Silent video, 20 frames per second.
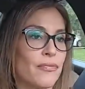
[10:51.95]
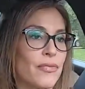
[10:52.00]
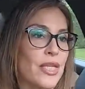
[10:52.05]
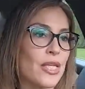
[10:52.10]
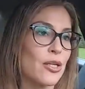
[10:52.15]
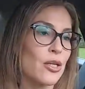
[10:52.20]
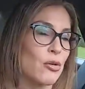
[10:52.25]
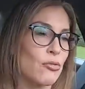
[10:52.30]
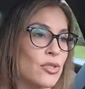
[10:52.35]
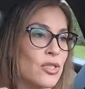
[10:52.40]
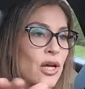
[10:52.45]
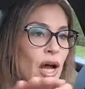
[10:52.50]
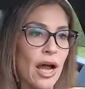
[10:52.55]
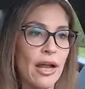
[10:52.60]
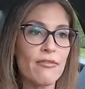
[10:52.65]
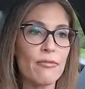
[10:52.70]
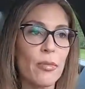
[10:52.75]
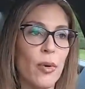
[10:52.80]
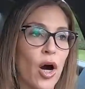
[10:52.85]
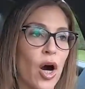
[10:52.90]
you know,
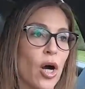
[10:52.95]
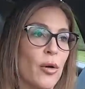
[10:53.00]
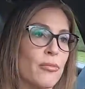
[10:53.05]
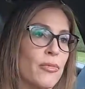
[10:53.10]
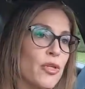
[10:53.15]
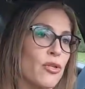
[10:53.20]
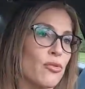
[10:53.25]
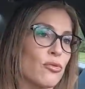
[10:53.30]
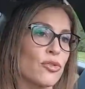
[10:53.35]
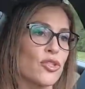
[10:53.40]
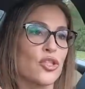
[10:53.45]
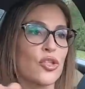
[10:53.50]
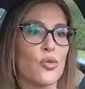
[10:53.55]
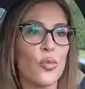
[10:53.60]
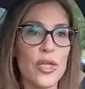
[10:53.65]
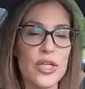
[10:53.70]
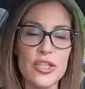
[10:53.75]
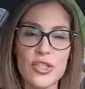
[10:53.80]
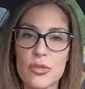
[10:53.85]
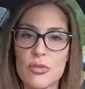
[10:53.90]
dive bomb you,
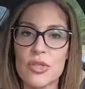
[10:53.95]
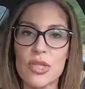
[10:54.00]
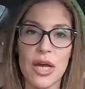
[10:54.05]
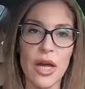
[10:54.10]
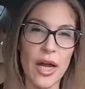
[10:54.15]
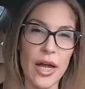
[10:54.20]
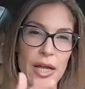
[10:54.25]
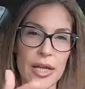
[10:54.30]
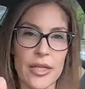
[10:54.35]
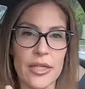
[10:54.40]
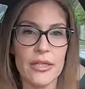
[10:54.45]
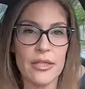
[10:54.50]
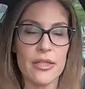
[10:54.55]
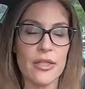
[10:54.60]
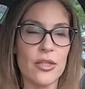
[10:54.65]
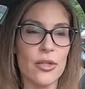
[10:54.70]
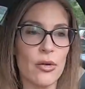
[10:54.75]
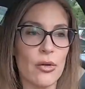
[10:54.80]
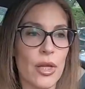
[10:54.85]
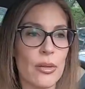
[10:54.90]
squeeze you tight.
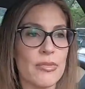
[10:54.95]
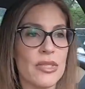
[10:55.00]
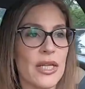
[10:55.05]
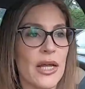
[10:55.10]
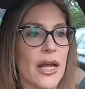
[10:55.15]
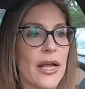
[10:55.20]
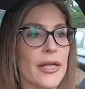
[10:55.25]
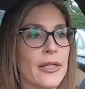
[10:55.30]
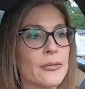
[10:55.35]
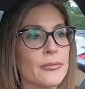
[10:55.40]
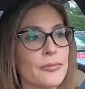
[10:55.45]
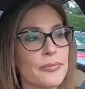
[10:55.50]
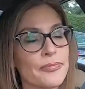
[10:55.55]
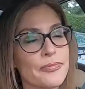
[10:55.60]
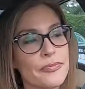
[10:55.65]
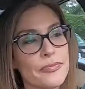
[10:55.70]
You know what I'm saying?